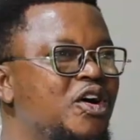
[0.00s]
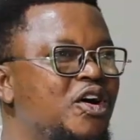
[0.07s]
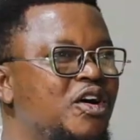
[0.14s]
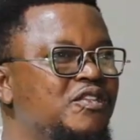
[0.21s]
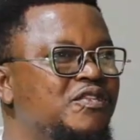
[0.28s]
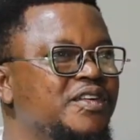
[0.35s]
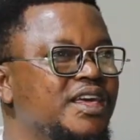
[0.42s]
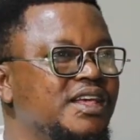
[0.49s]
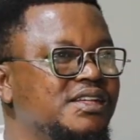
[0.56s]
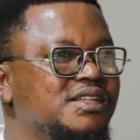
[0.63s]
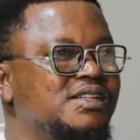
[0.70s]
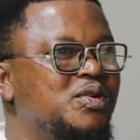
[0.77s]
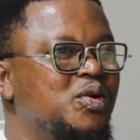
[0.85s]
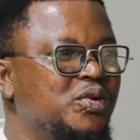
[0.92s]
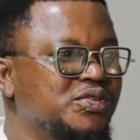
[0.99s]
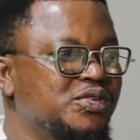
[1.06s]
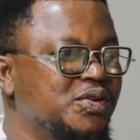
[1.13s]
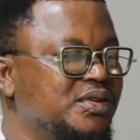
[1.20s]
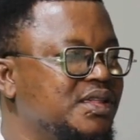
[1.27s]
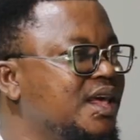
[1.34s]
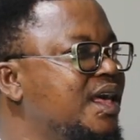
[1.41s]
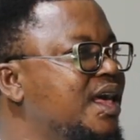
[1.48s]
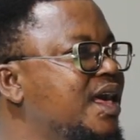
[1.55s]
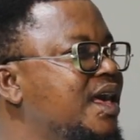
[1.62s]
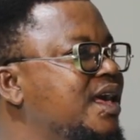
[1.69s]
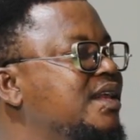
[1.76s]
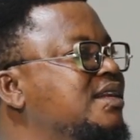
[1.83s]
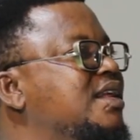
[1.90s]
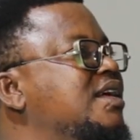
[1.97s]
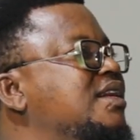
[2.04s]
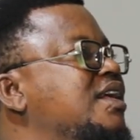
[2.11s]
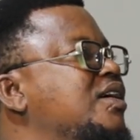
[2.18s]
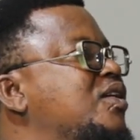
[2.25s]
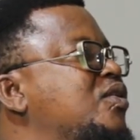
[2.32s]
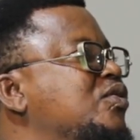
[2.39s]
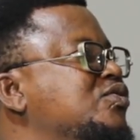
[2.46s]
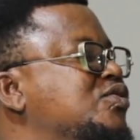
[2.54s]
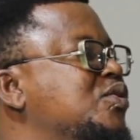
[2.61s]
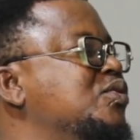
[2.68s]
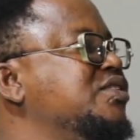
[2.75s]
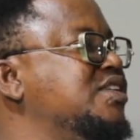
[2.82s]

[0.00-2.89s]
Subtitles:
of Ace Consult, and then the Consul